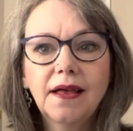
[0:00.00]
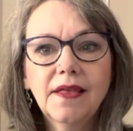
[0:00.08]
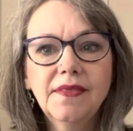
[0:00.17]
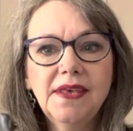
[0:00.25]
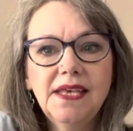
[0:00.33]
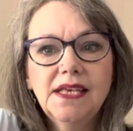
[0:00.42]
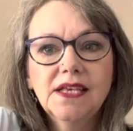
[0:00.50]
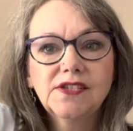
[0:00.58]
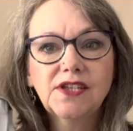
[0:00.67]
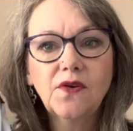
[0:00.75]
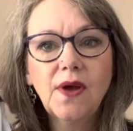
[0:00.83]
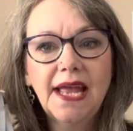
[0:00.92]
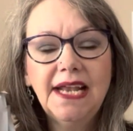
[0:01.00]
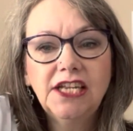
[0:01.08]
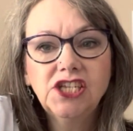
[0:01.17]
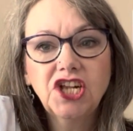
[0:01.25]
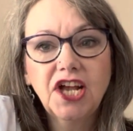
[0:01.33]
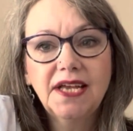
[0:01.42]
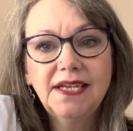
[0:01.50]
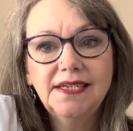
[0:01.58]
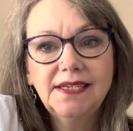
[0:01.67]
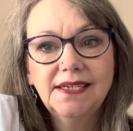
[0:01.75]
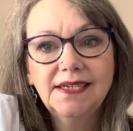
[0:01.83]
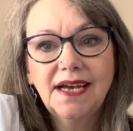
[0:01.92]
the Sew Hayley
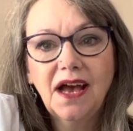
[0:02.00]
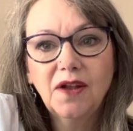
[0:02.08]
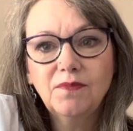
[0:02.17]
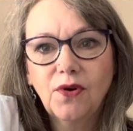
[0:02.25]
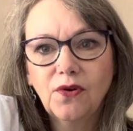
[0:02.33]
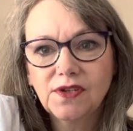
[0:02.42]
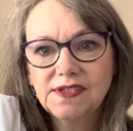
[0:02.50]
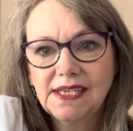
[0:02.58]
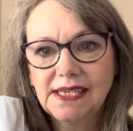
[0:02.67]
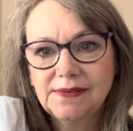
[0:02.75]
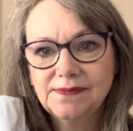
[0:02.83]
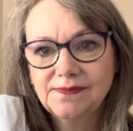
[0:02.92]
Jane unboxing.